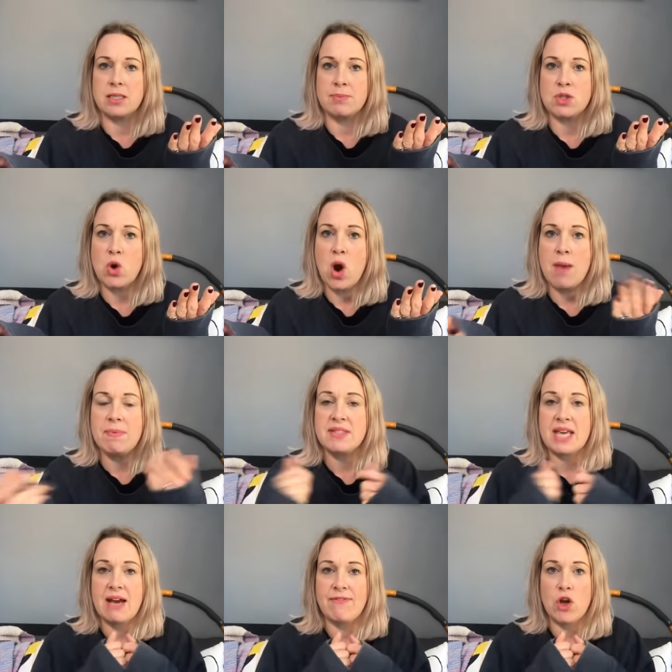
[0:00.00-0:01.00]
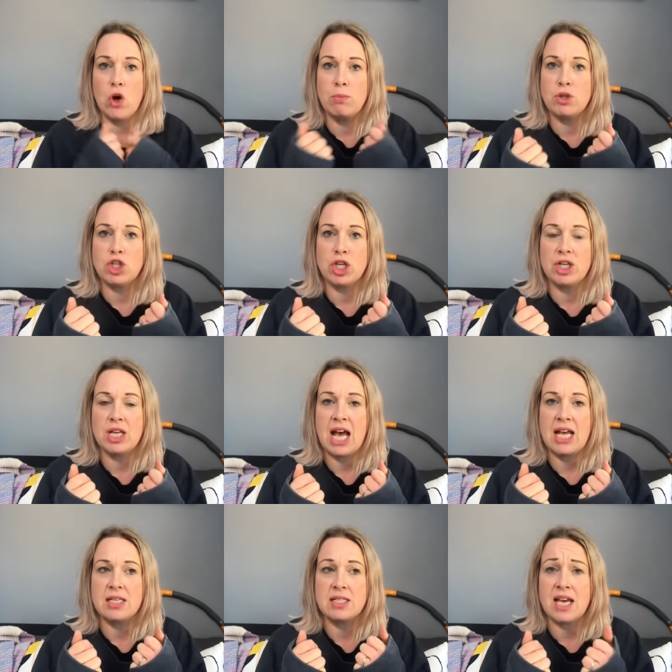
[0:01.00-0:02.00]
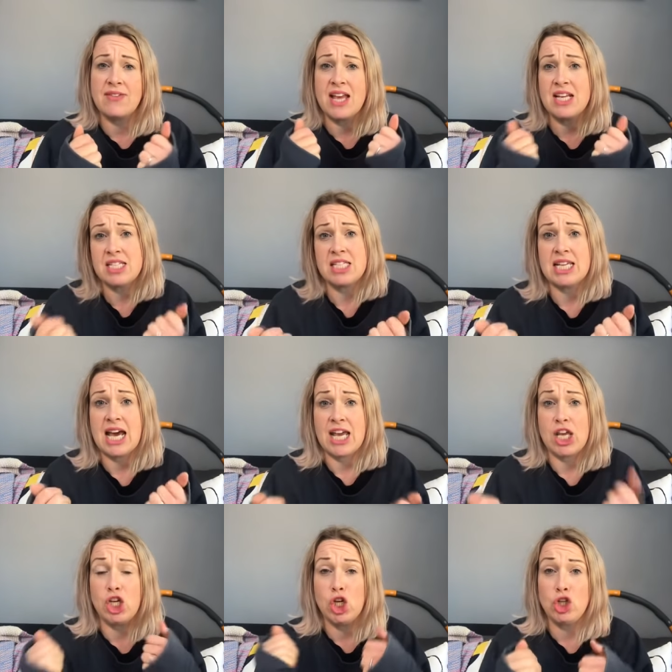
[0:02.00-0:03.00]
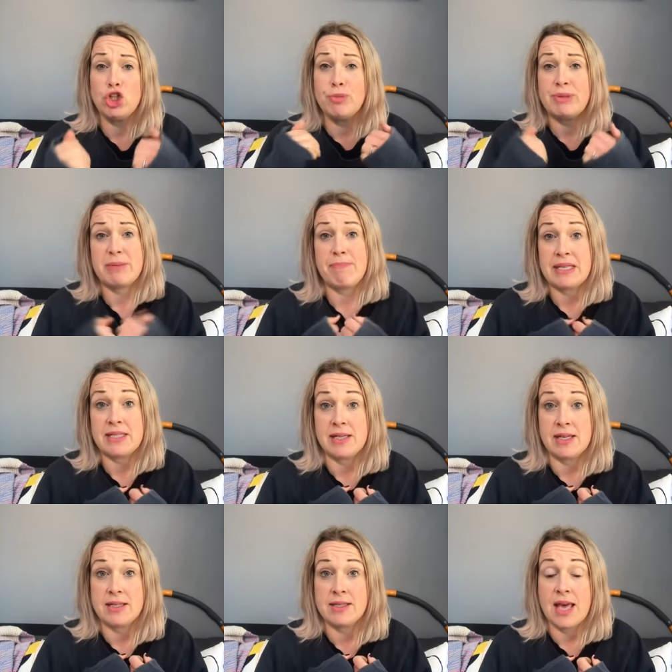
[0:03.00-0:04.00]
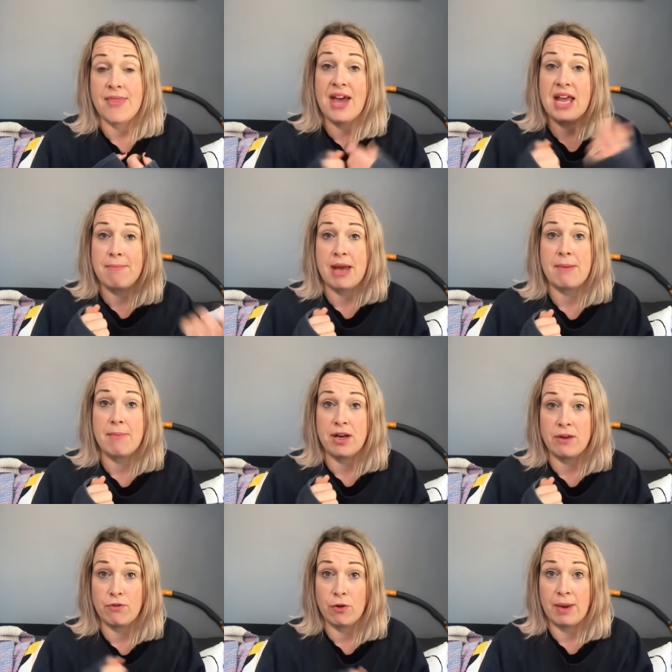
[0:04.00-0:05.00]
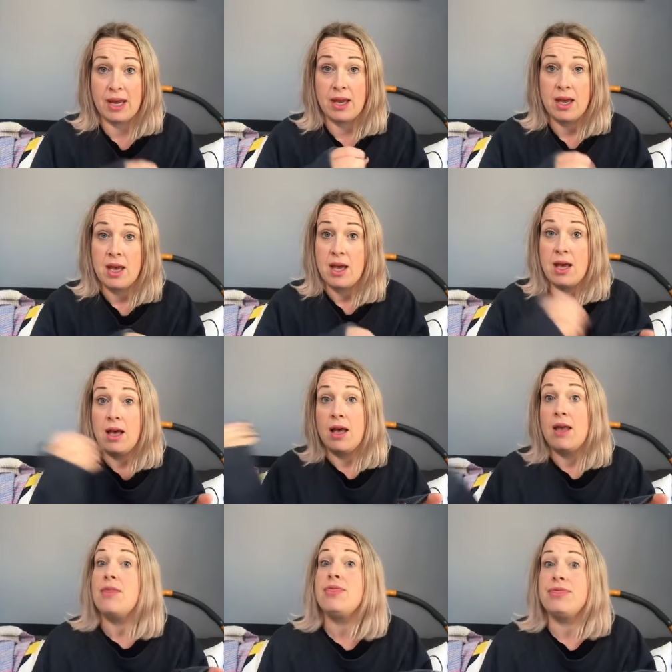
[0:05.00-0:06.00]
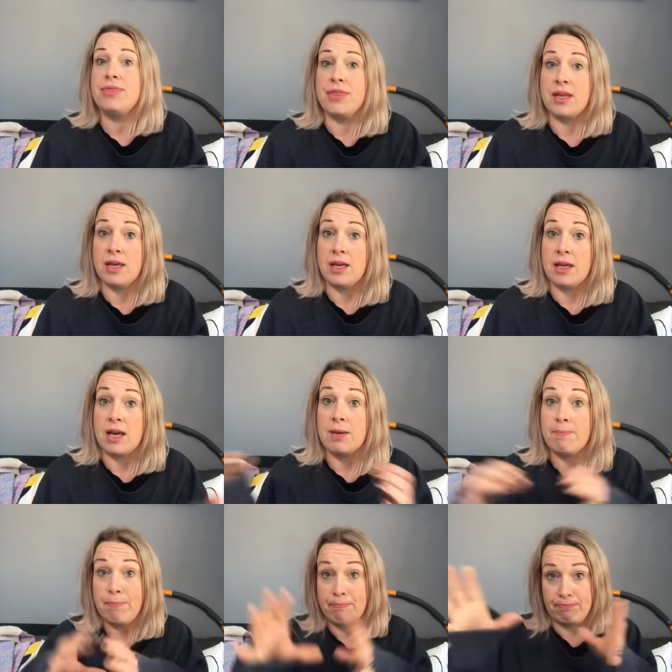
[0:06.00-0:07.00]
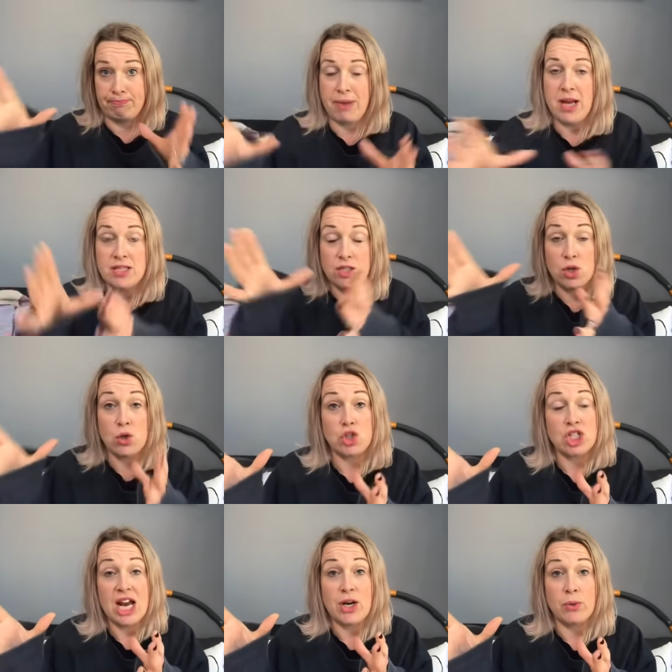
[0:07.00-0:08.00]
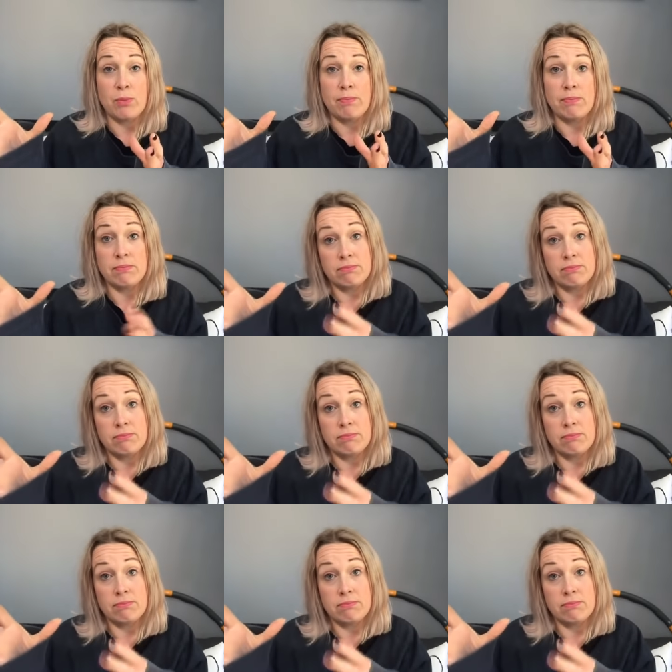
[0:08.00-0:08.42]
subscribers, they have the option. And at the end of the day, YouTube is a business. They make money from it. The person whose channel